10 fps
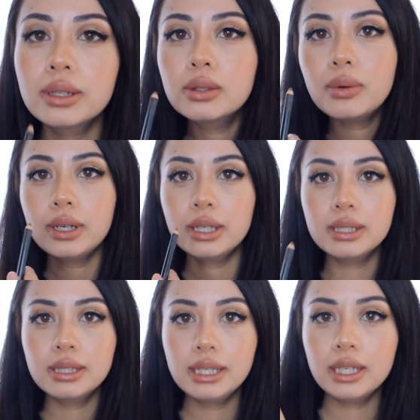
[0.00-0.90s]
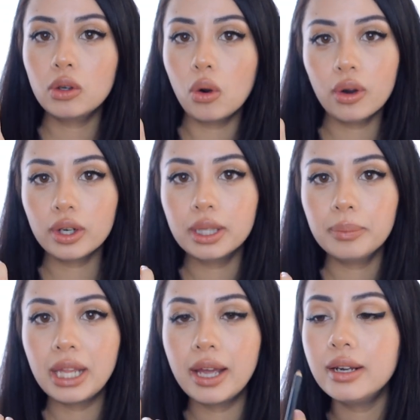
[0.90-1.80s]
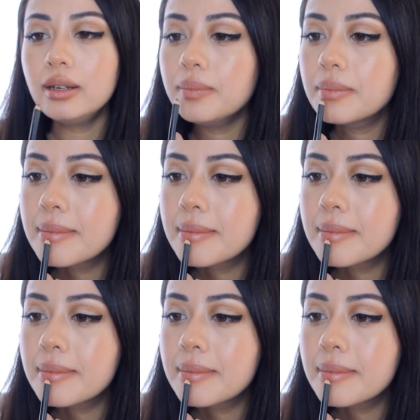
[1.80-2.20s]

this one is the Cork lip liner.